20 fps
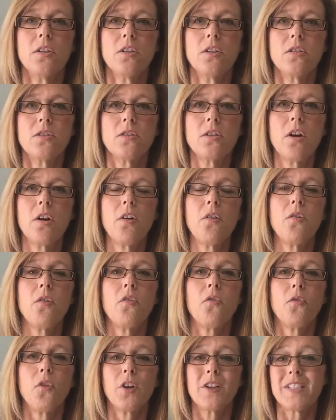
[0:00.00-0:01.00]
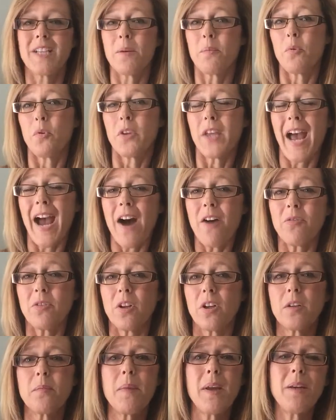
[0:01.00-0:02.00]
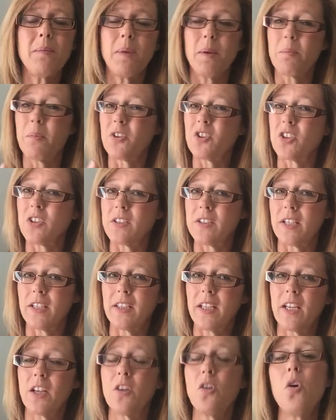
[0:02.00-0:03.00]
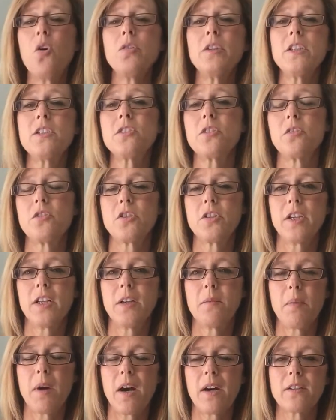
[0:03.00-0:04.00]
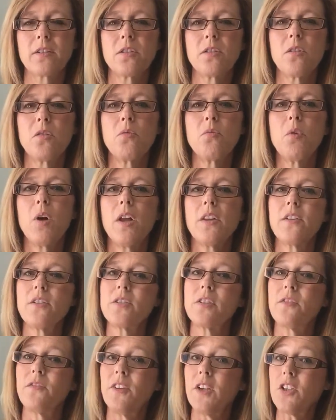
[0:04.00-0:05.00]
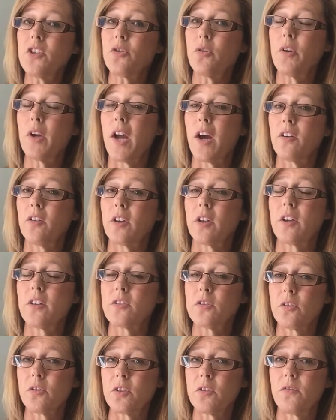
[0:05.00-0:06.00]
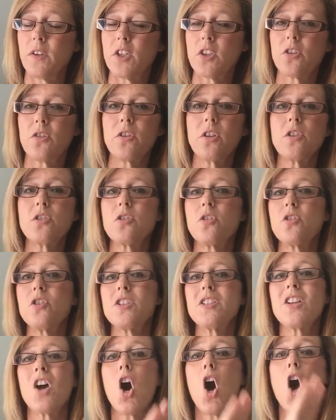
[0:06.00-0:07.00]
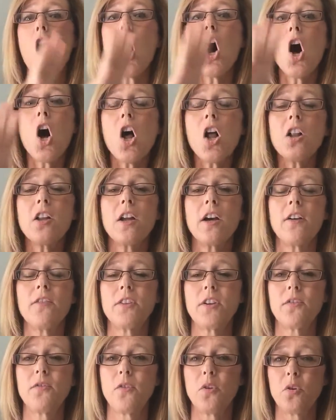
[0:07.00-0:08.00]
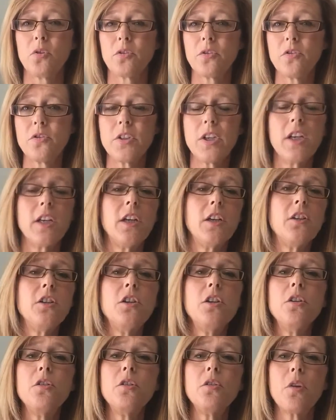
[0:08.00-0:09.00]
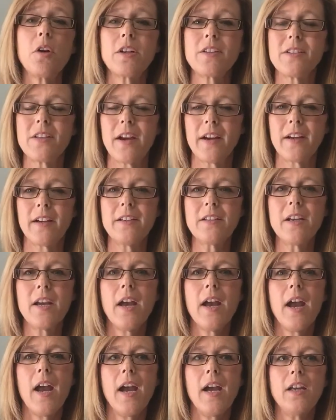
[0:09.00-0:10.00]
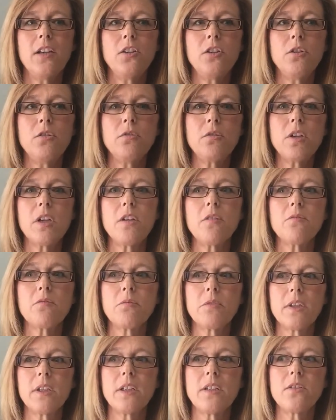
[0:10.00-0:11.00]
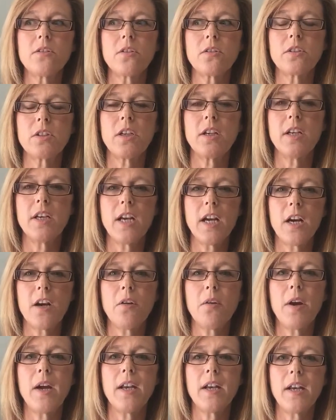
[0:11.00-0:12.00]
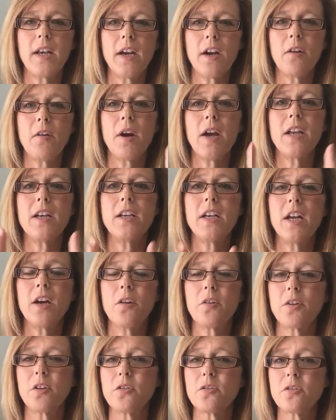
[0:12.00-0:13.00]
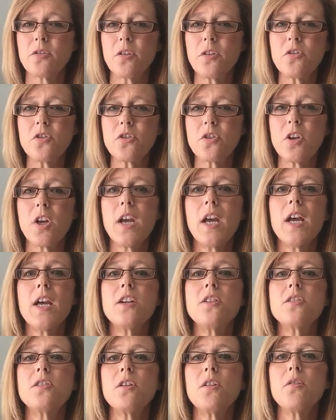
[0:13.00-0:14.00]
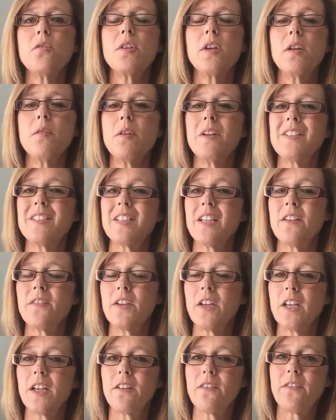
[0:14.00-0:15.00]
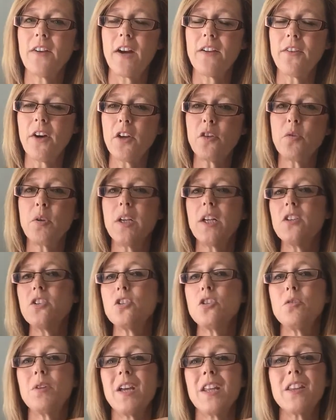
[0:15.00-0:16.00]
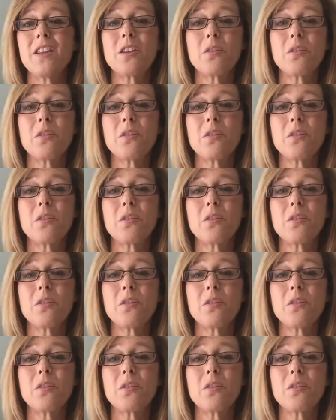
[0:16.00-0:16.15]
So, for example, with Outlook, many people just think they can only search the inbox. Well, there's a feature in Outlook, a search feature, that searches all of the folders in a New York second, and you can really start to narrow and narrow and narrow your search so that instead of getting 500 hits, you get